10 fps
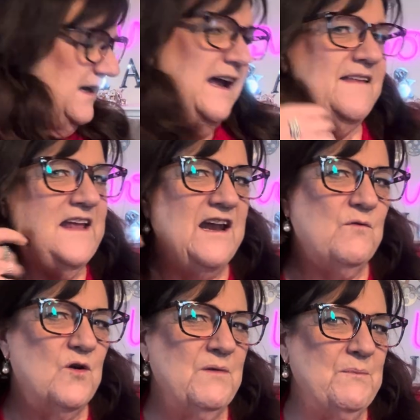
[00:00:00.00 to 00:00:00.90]
And then I
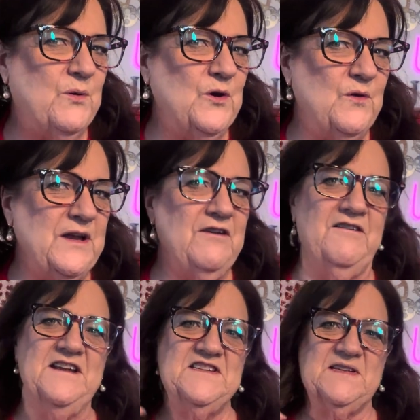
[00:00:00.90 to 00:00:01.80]
wear my pearl
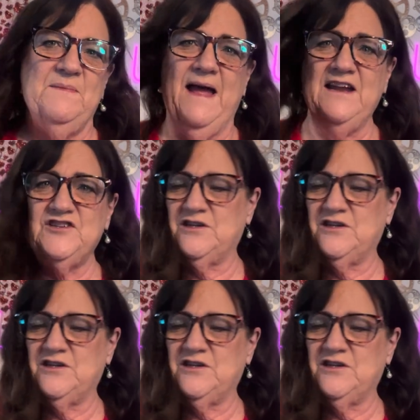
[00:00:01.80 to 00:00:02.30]
earrings to match